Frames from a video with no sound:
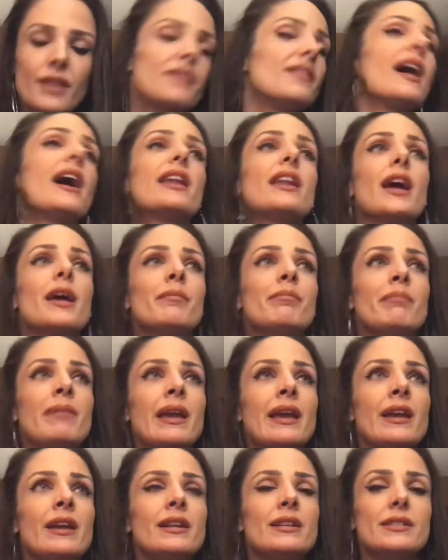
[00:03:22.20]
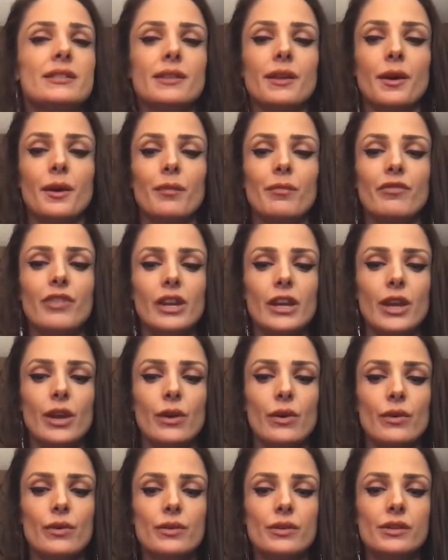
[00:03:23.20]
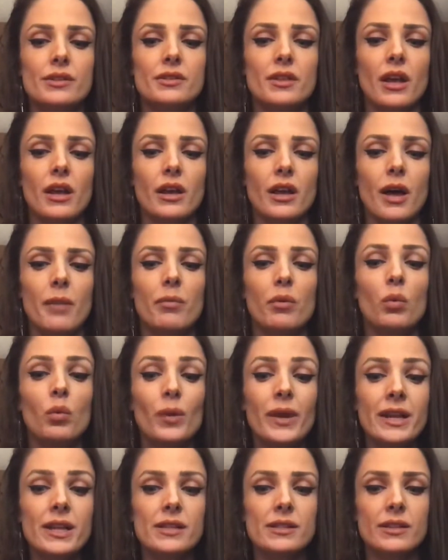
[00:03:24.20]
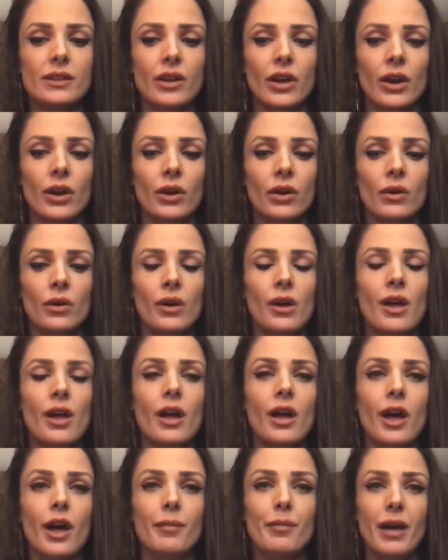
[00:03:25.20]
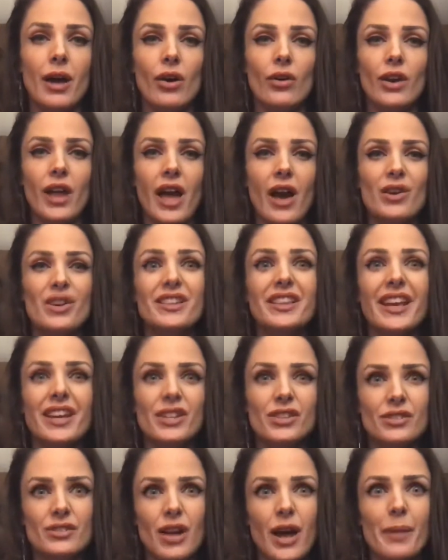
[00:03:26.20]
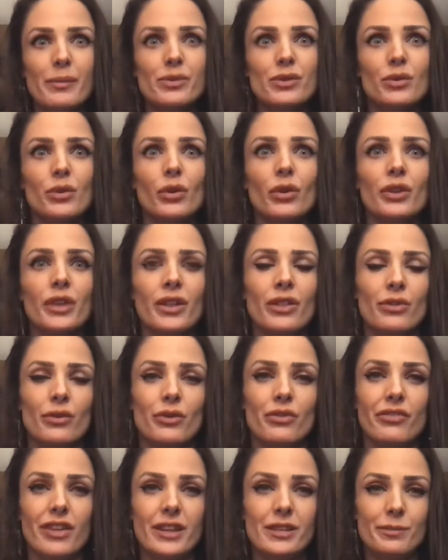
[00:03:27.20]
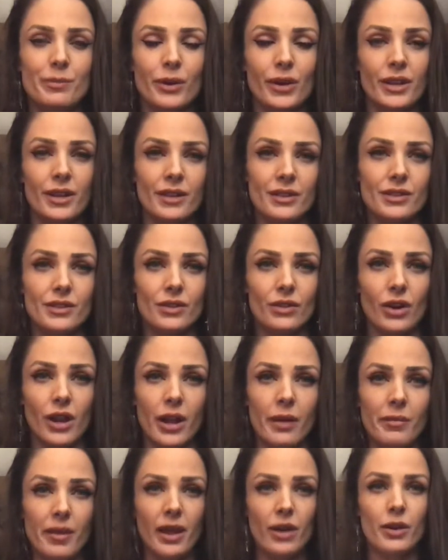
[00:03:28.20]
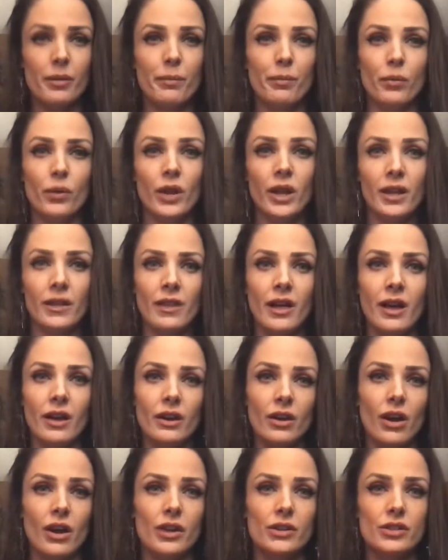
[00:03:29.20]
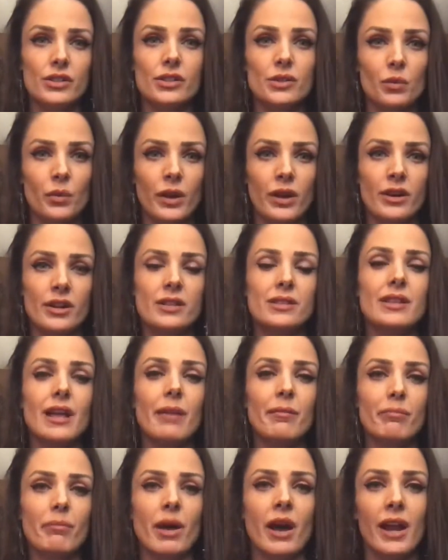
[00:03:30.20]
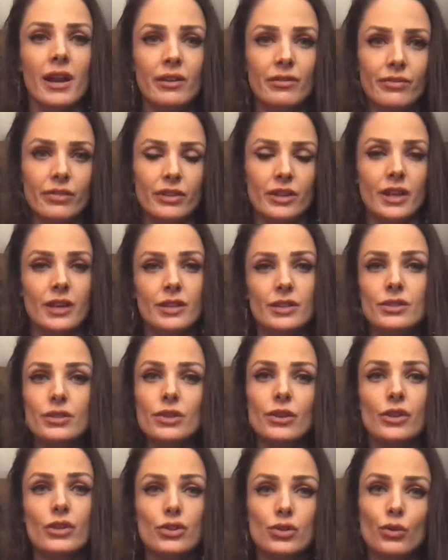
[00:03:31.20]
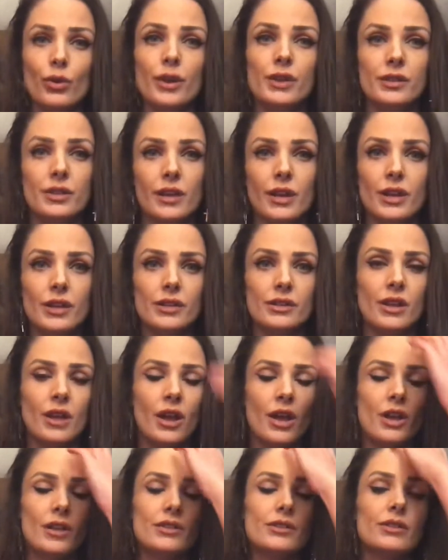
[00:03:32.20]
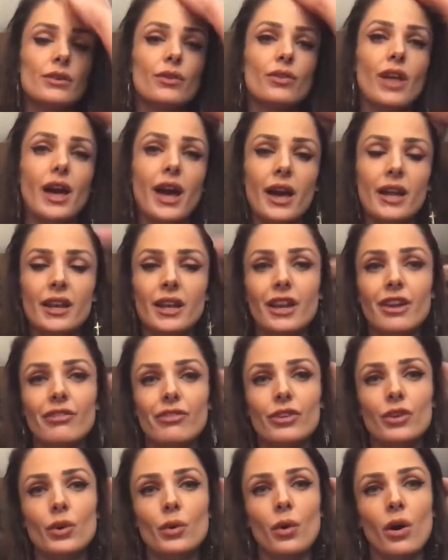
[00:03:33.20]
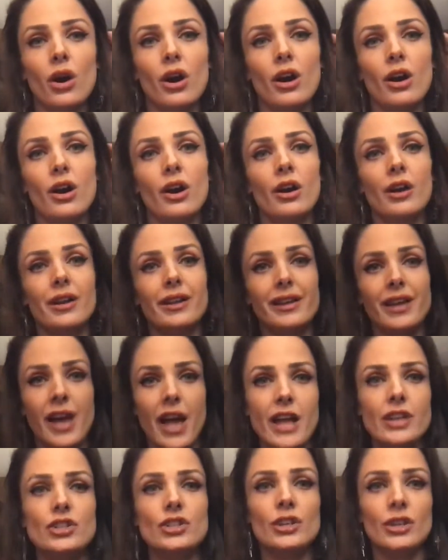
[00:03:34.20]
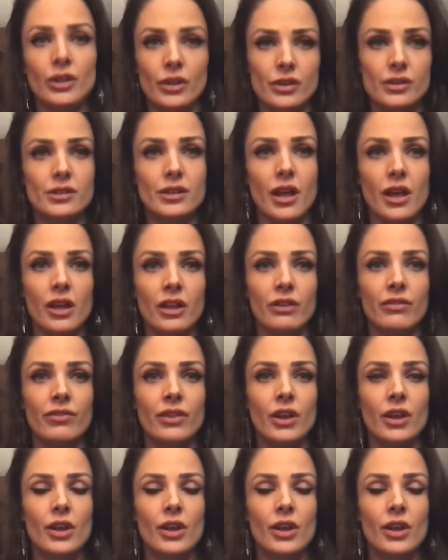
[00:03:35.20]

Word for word: that I made some videos a couple weeks ago about how to stop scrolling through Facebook and Instagram, how to bring that conscious awareness, that mindfulness to your choices, so that if you are catching yourself